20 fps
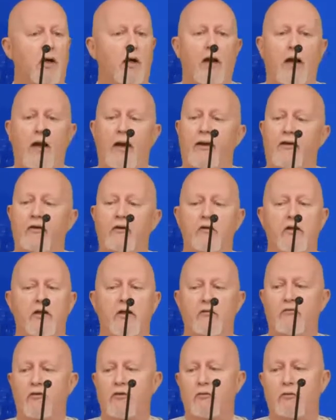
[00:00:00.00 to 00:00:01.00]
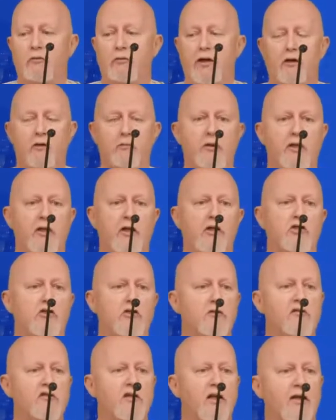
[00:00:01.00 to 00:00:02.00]
I can give you
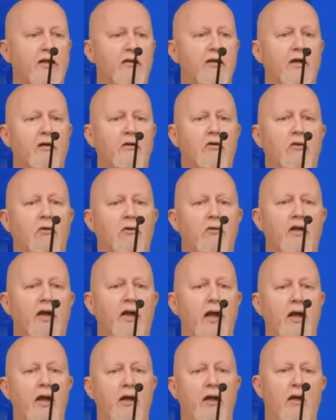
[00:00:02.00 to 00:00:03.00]
recommendations like that all day,